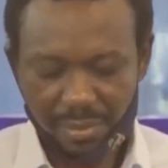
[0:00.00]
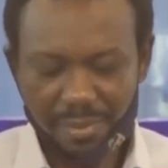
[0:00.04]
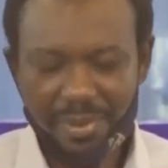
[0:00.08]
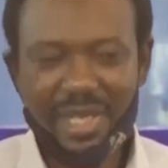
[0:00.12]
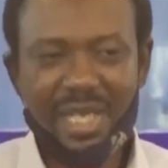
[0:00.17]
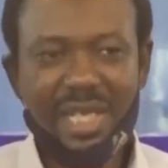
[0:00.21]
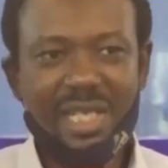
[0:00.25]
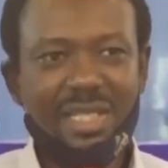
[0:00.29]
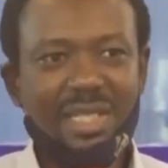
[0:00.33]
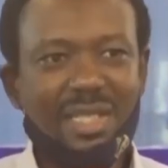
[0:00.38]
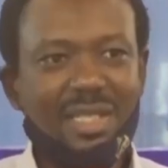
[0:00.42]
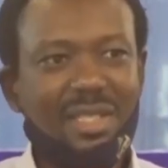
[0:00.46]

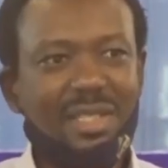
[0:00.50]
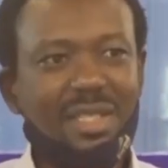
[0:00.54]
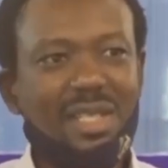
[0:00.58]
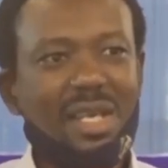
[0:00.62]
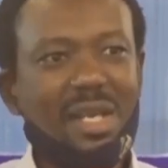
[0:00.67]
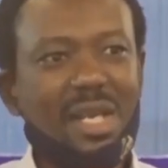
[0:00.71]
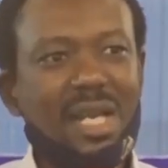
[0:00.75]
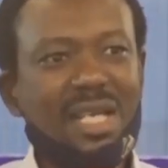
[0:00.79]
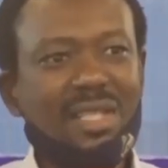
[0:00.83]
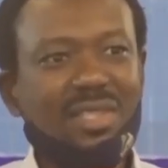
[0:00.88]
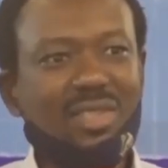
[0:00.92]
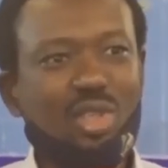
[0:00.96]
But
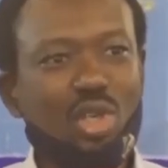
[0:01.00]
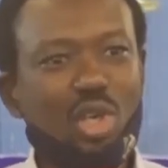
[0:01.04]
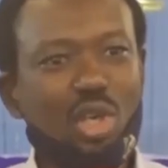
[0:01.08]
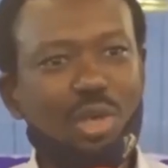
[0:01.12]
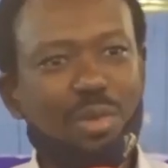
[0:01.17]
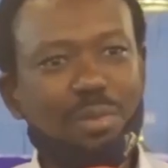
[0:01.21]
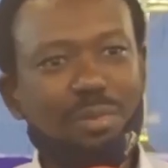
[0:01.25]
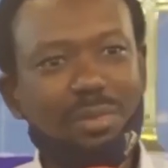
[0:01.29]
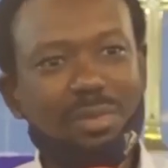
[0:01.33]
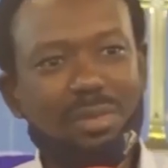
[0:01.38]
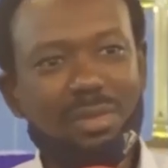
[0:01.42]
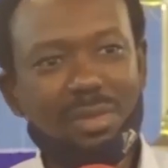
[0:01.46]
there are
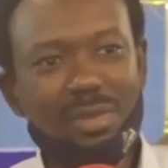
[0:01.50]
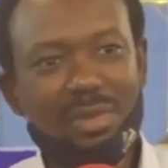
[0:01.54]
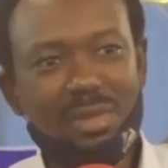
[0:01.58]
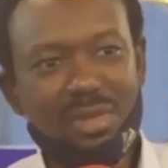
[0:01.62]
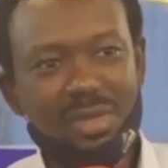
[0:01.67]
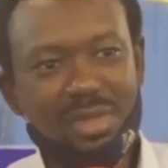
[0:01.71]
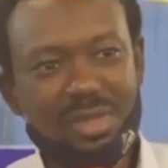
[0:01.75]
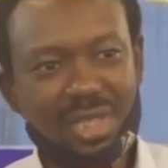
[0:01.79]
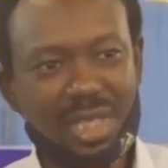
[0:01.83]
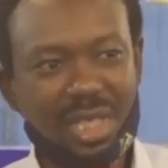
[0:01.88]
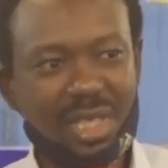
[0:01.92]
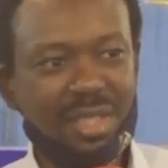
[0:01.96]
some
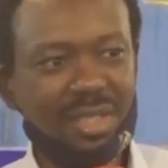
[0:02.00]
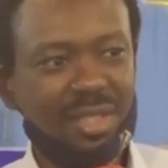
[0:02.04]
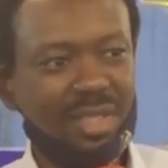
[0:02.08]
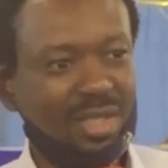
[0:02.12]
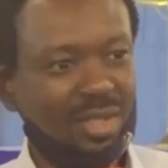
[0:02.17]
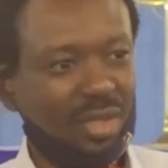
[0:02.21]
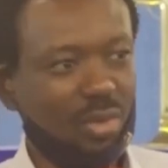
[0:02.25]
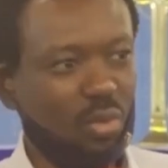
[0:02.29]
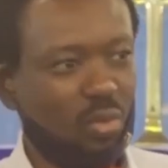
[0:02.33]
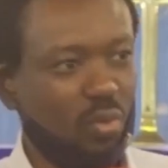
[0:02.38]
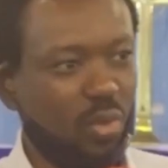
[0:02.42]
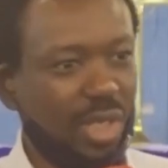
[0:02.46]

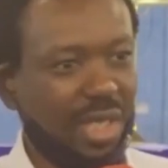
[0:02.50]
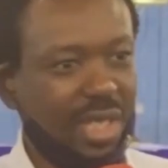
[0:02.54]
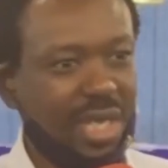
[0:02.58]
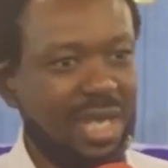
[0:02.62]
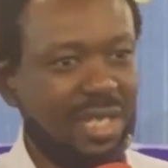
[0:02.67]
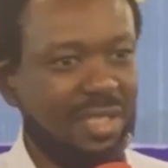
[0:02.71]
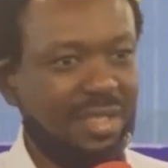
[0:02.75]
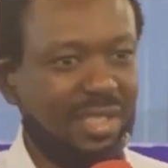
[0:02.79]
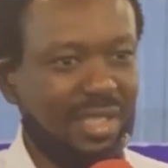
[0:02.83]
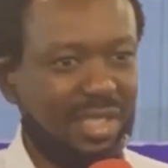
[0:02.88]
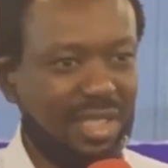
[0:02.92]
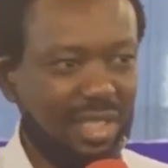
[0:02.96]
things we
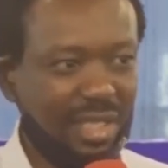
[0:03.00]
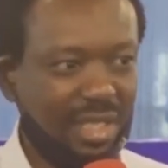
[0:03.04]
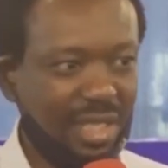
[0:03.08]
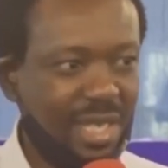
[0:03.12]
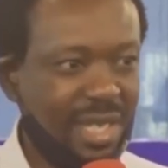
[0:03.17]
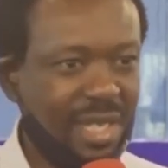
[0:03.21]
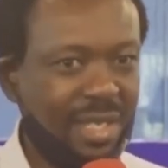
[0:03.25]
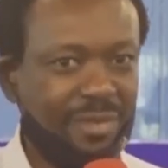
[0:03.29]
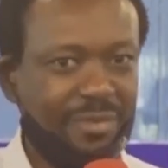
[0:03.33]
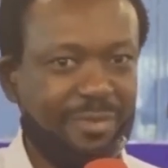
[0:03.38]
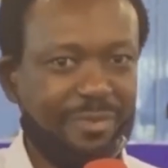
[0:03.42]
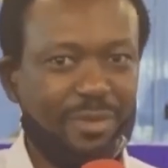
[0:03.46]
can still
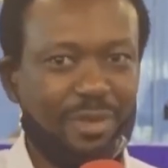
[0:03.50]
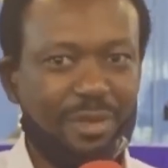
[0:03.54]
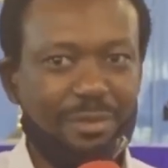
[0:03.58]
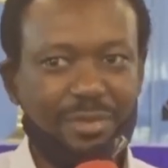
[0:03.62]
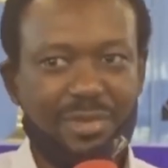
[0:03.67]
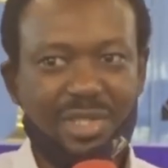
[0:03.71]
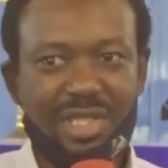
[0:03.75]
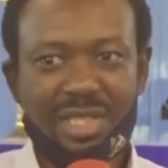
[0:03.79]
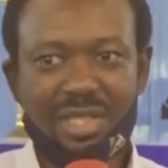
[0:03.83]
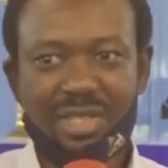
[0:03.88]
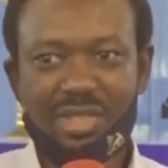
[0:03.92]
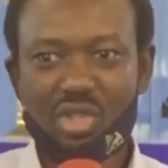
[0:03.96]
learn
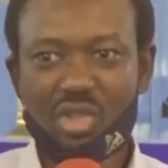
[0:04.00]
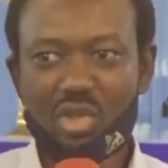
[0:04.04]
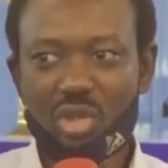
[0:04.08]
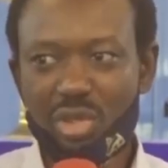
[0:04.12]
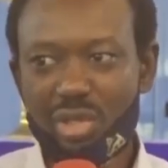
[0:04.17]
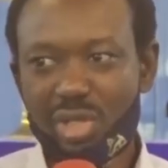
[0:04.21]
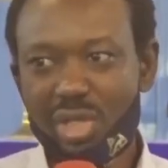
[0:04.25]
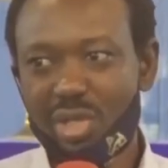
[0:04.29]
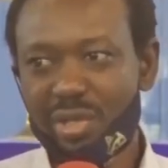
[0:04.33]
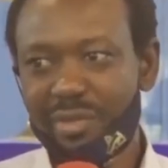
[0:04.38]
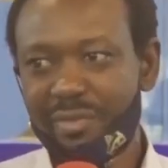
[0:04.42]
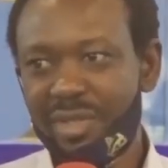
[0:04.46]
from the
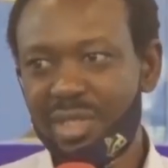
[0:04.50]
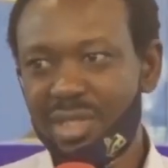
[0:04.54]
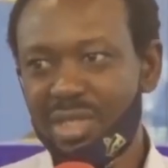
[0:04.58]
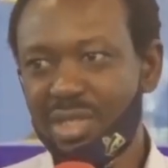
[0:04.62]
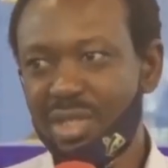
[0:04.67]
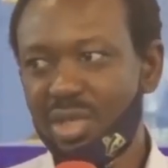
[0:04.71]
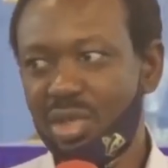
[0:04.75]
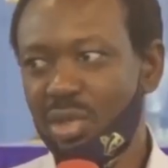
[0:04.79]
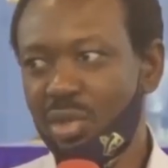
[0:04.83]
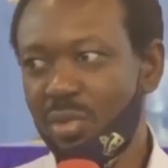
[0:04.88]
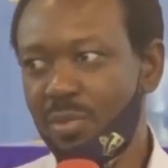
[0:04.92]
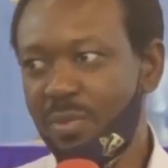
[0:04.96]
story of
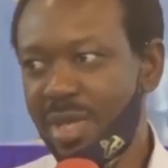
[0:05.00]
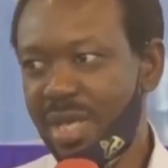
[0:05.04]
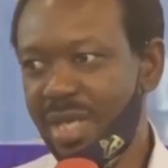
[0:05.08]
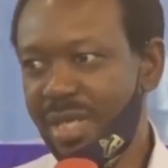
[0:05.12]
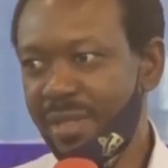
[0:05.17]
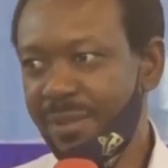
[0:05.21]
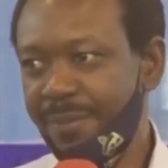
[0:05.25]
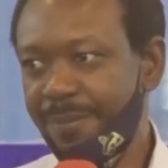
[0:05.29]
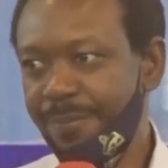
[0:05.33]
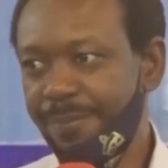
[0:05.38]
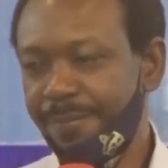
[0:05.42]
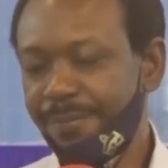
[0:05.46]
this young
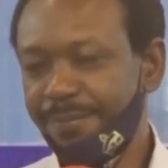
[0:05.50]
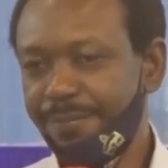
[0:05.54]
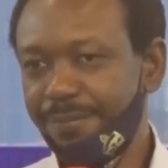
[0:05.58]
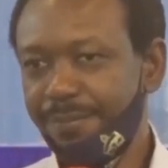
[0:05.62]
man.